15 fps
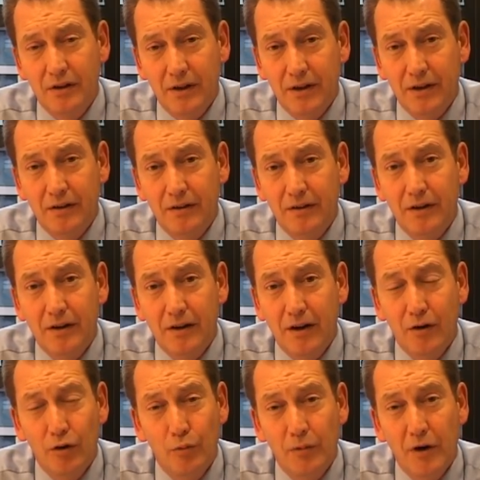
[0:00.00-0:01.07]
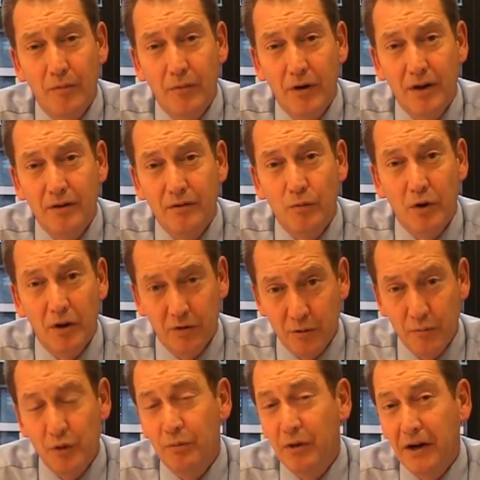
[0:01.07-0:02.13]
And I hope I may
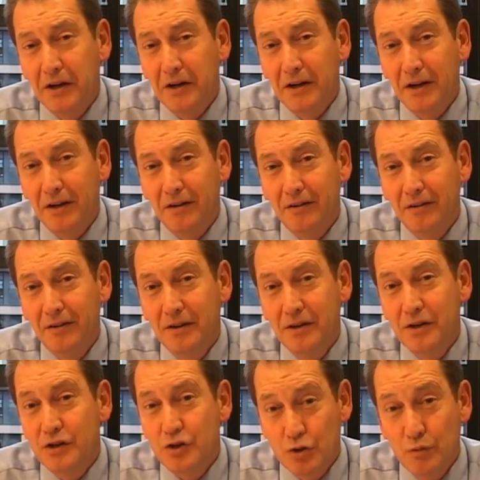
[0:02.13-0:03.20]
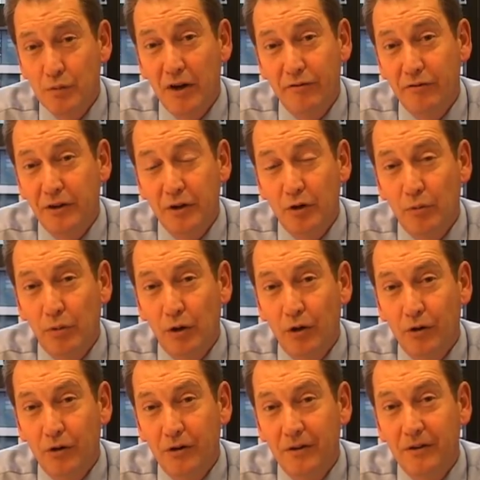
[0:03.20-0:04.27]
welcome you back again to my video
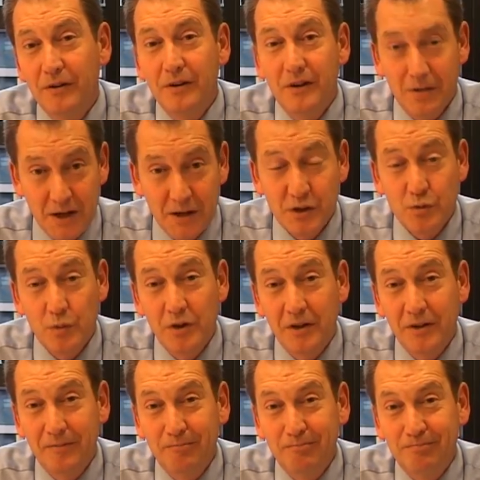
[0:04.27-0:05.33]
blog next week.